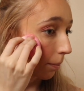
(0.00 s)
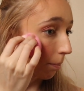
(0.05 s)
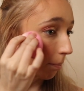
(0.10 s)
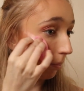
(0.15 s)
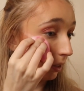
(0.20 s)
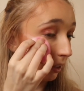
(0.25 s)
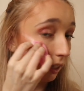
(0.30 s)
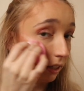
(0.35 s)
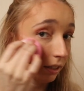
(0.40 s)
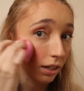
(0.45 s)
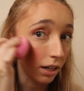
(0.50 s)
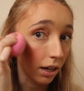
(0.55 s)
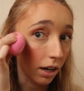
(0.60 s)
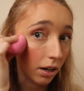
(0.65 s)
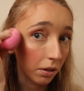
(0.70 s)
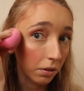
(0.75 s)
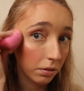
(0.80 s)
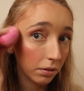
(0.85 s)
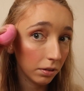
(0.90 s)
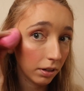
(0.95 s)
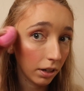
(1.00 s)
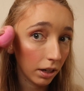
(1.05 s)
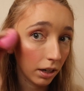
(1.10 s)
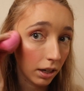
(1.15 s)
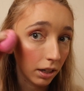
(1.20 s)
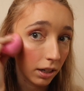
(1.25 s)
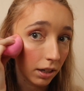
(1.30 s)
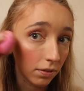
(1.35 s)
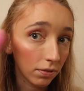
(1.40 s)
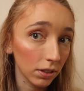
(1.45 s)
blend it out, and
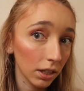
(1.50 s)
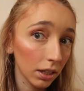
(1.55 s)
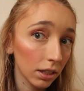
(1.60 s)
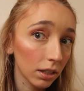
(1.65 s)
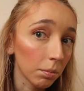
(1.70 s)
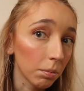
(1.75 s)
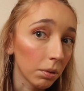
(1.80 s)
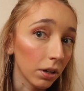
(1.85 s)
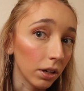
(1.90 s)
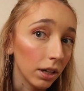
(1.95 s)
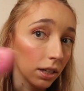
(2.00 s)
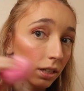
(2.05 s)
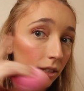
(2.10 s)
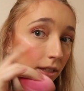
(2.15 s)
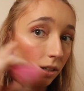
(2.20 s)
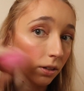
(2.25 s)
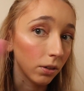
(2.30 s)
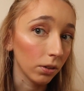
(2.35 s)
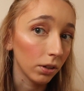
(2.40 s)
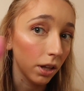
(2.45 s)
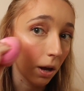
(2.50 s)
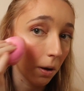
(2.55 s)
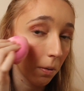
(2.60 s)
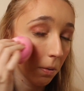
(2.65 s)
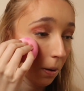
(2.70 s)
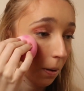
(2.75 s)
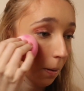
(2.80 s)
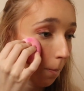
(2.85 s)
it gives like the prettiest little glow.